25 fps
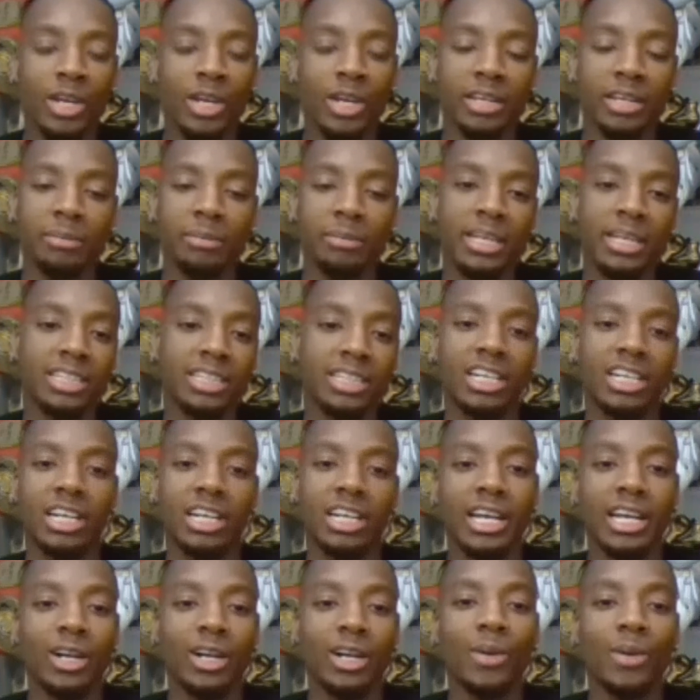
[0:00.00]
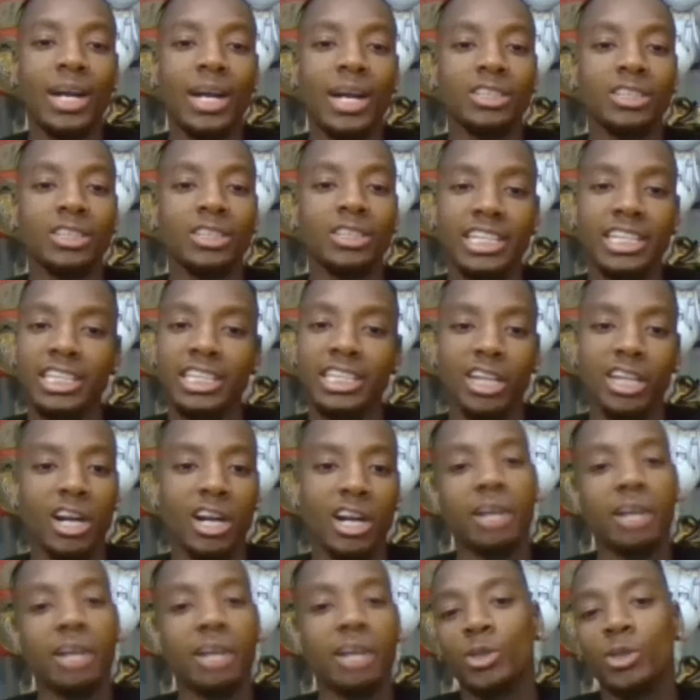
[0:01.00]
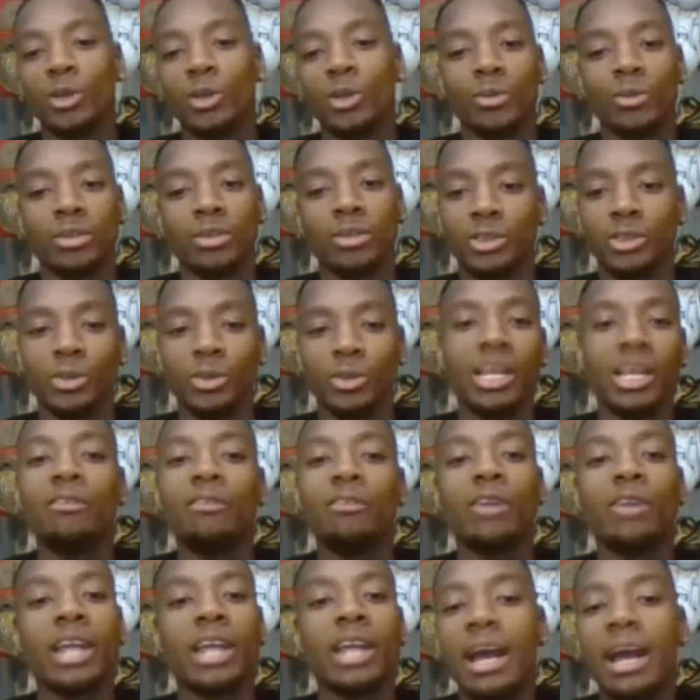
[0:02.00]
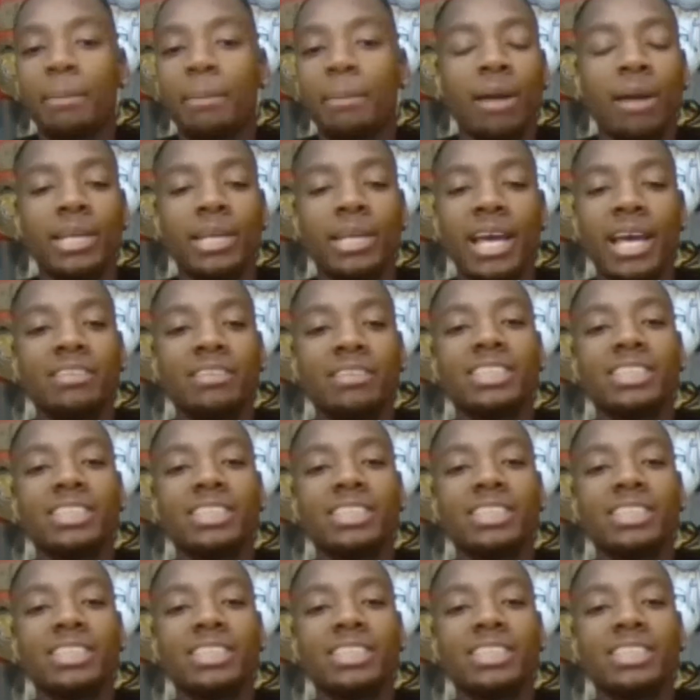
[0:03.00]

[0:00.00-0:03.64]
get me into the later rounds and then turn it up to a level that I probably